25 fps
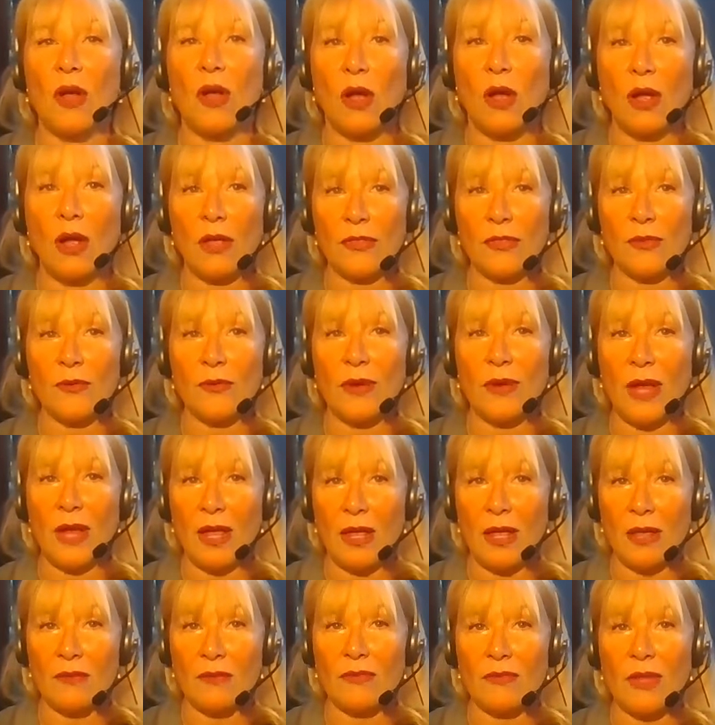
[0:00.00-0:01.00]
author
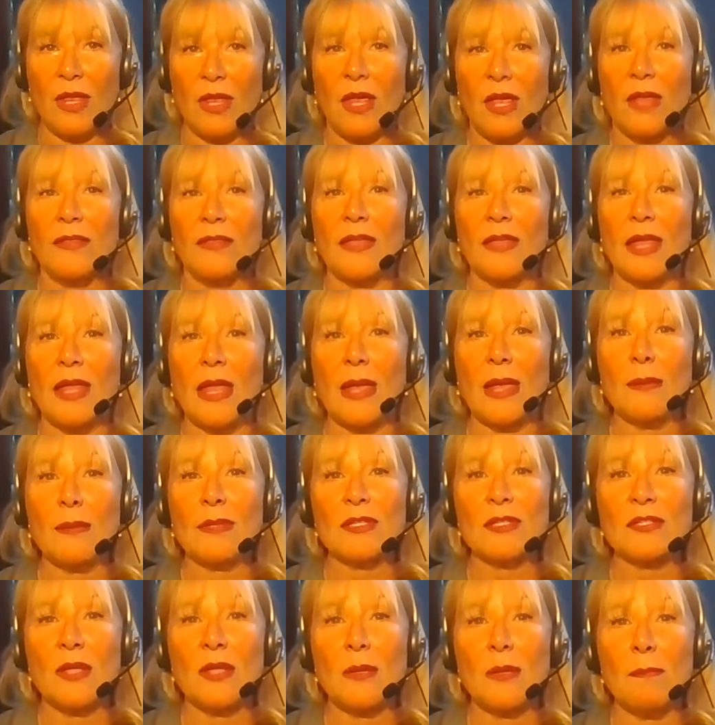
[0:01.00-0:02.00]
of the
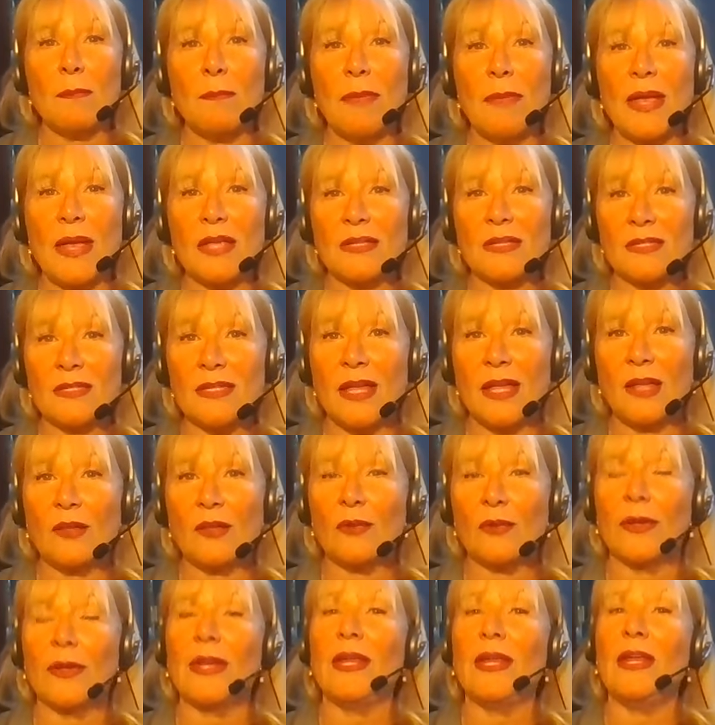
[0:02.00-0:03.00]
Amazon bestseller